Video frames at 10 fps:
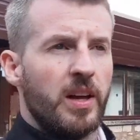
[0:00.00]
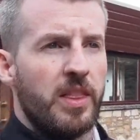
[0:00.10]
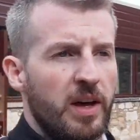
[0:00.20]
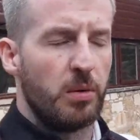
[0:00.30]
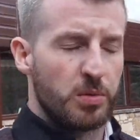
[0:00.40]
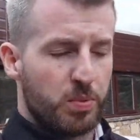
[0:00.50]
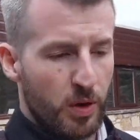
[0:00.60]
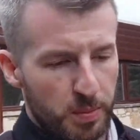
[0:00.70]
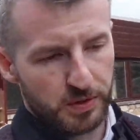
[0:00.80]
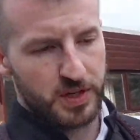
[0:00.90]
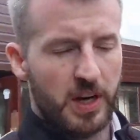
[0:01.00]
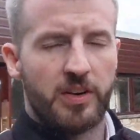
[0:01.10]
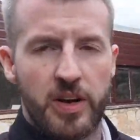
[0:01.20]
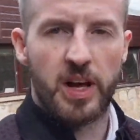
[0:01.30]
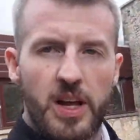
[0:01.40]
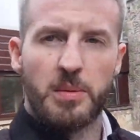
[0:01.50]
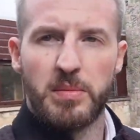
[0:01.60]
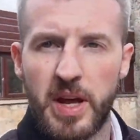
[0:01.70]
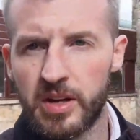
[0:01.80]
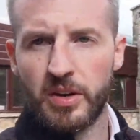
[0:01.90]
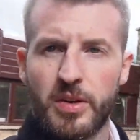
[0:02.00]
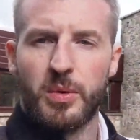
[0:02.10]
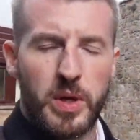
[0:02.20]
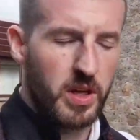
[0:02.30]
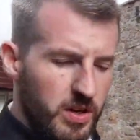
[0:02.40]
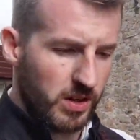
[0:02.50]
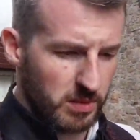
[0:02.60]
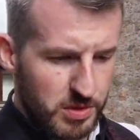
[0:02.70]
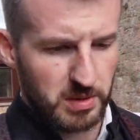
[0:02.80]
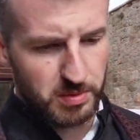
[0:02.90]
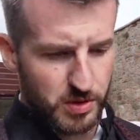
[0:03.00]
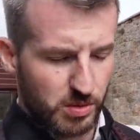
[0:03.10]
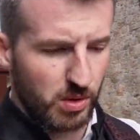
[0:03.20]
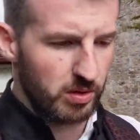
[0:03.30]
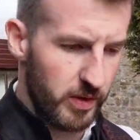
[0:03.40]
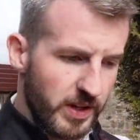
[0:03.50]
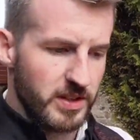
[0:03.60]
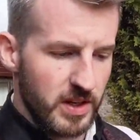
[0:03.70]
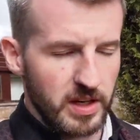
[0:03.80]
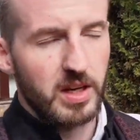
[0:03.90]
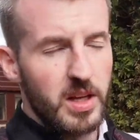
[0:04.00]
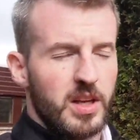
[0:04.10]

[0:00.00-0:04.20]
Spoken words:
That was proper tiring. I am knackered. We had our club championship qualifying today.